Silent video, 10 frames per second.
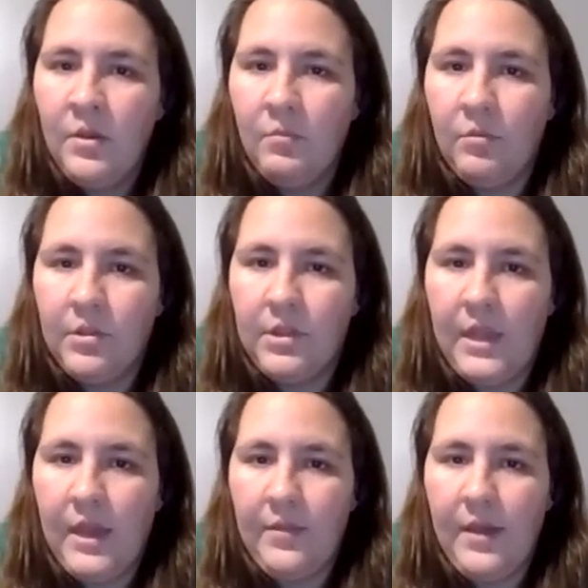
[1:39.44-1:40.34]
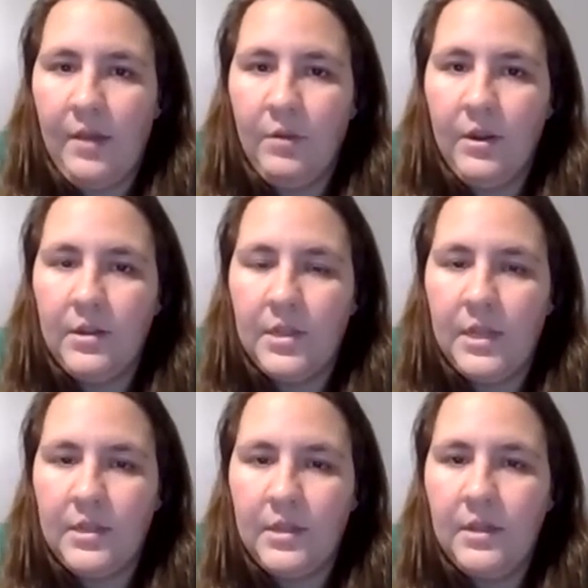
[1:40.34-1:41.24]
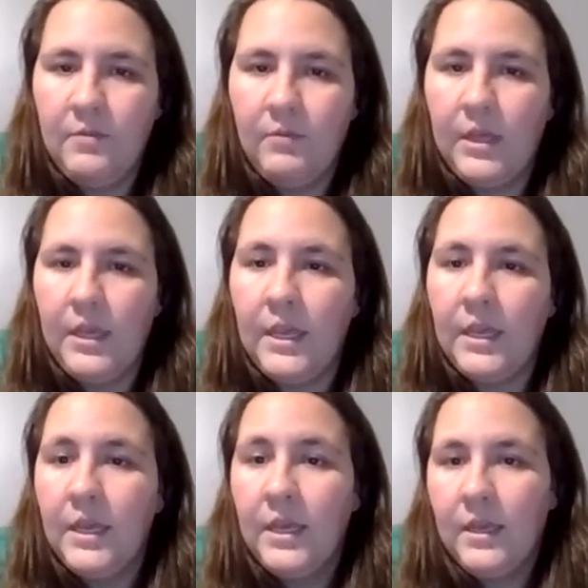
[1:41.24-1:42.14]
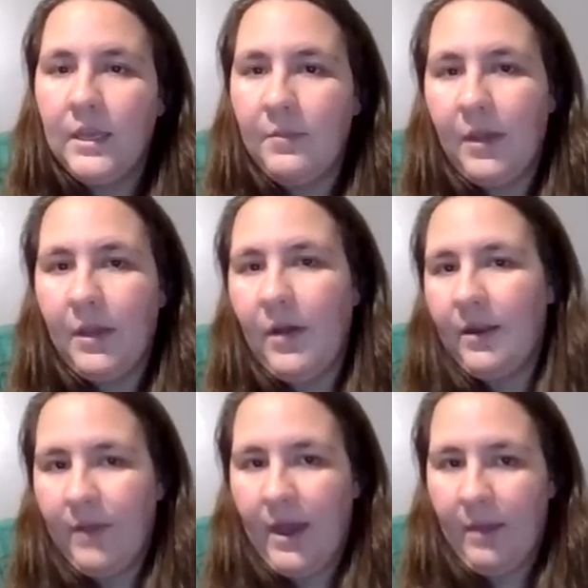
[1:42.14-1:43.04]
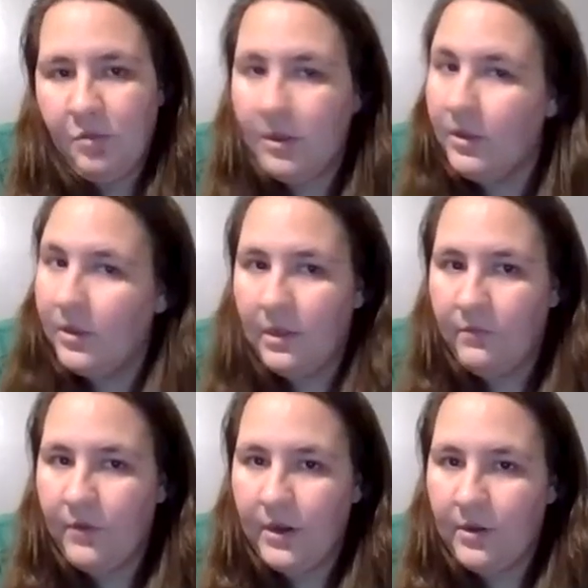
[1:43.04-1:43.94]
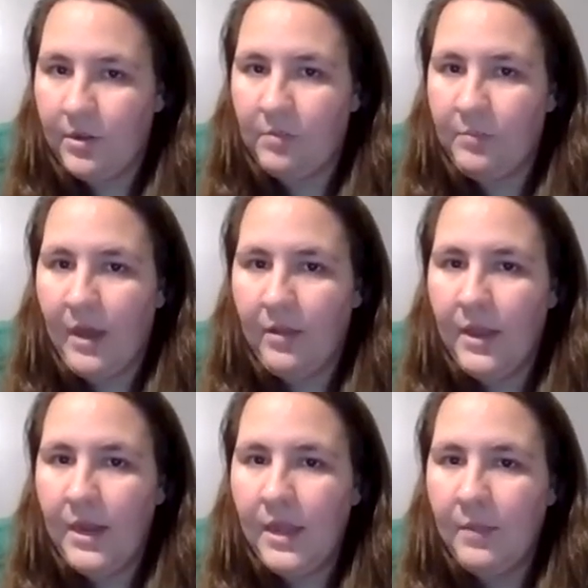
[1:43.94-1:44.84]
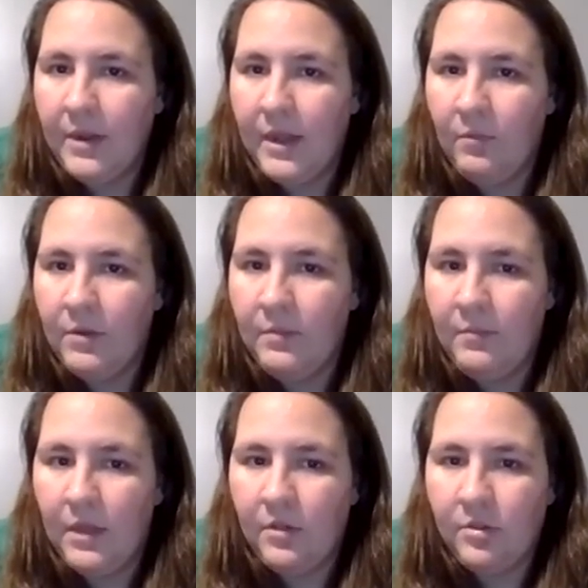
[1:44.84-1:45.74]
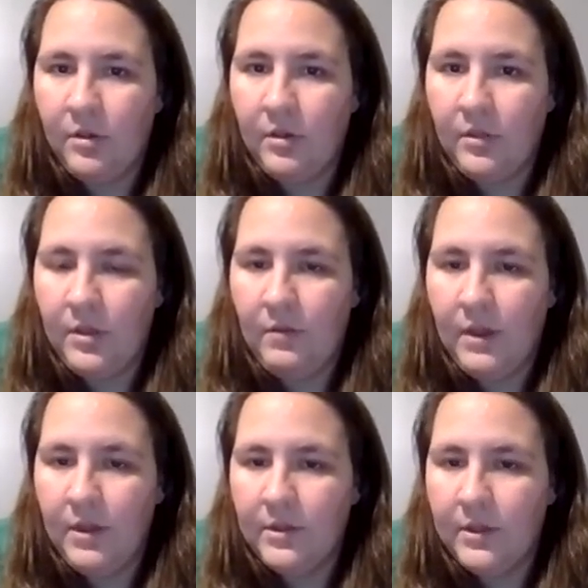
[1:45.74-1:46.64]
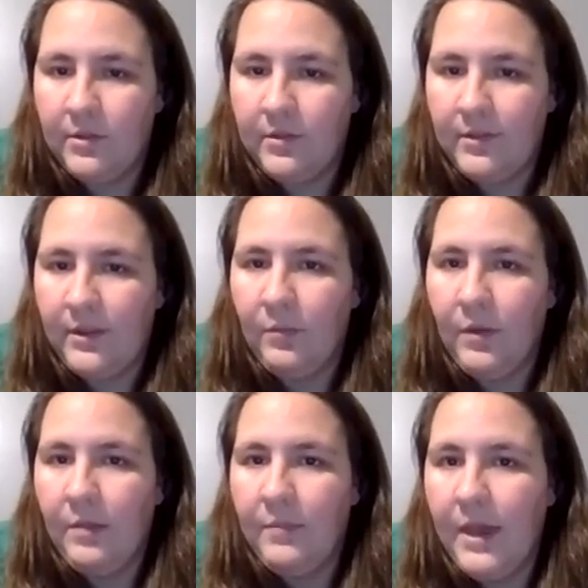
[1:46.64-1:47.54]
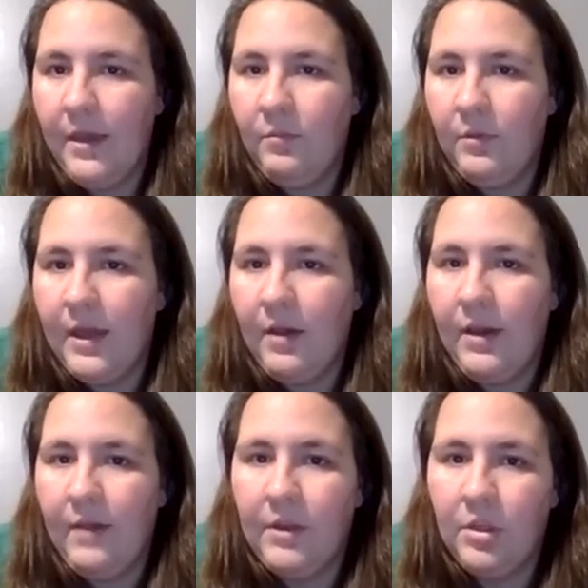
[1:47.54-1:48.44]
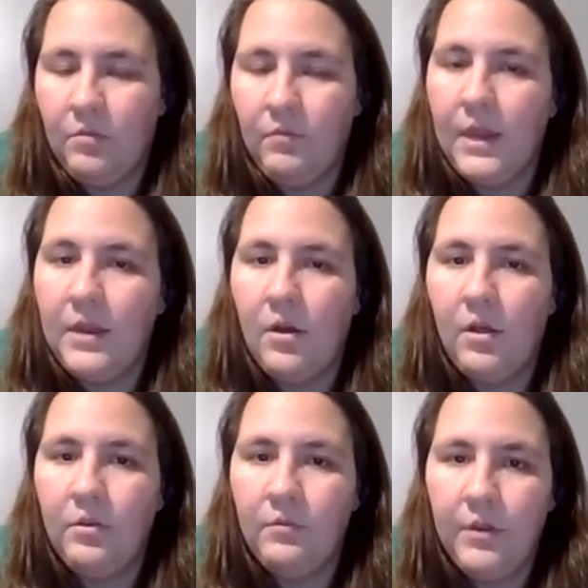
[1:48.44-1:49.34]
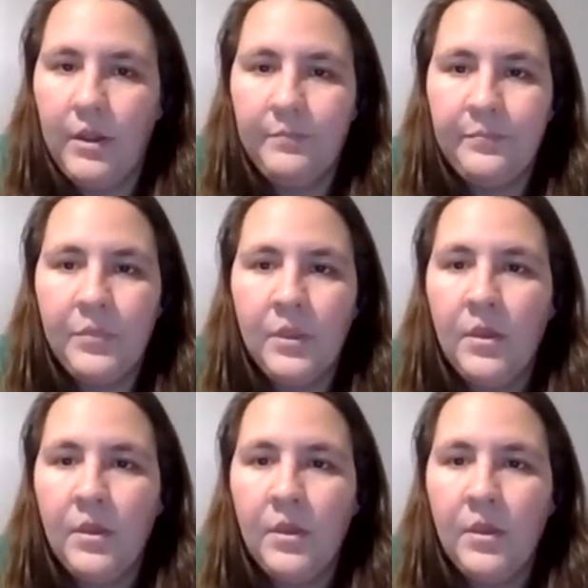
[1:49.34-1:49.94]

We'll see how that works. It doesn't really give me a lot of options as far as spotlighting, but I want to make sure that you guys can see where I'm at without having to write all over it.